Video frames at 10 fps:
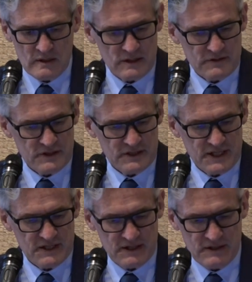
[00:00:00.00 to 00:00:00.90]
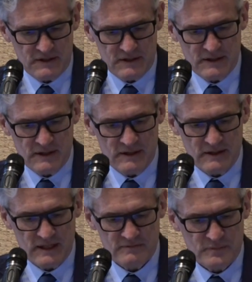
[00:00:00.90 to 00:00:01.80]
Their data,
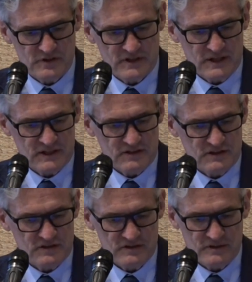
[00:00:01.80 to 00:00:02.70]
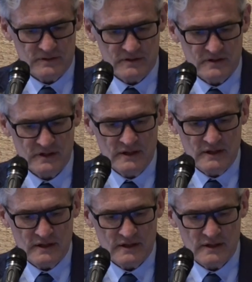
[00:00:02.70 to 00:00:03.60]
11%, that's this series,
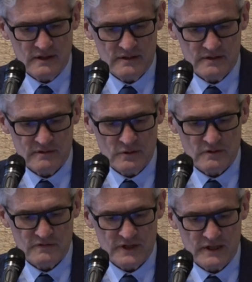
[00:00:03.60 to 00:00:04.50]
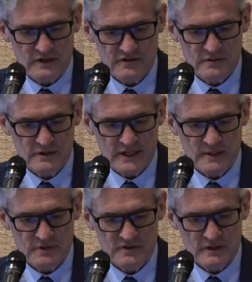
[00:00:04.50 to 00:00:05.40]
is local failure, so
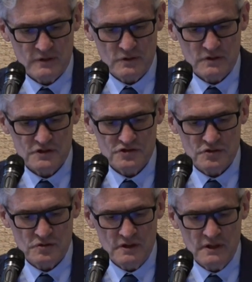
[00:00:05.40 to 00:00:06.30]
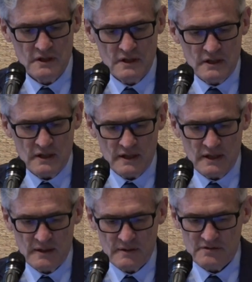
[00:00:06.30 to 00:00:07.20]
90% local control.
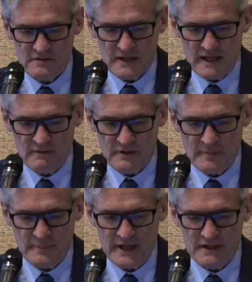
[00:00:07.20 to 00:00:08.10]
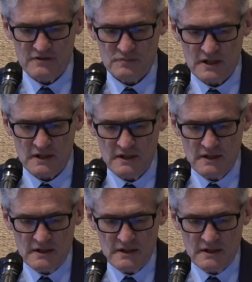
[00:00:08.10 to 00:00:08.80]
Survival, not bad as well.